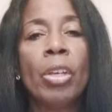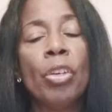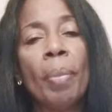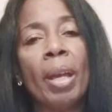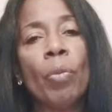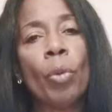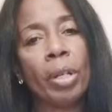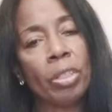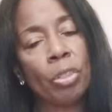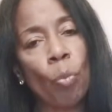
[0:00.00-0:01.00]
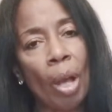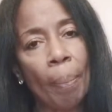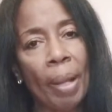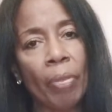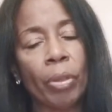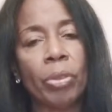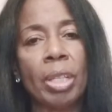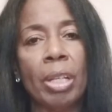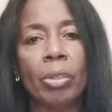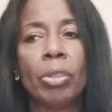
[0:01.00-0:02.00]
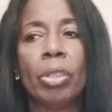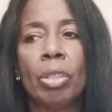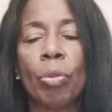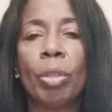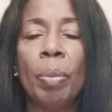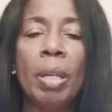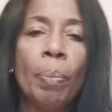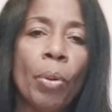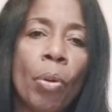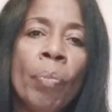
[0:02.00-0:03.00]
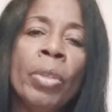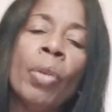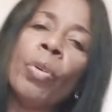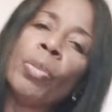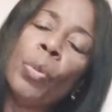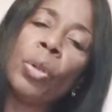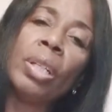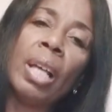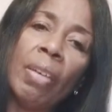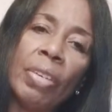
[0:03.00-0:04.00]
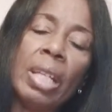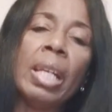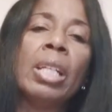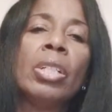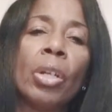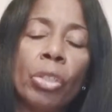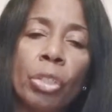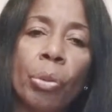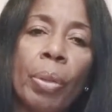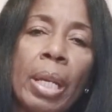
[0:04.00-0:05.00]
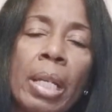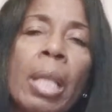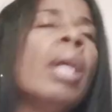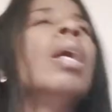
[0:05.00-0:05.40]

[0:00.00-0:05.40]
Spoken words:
you might want to swap out those energies with people with more loving and nurturing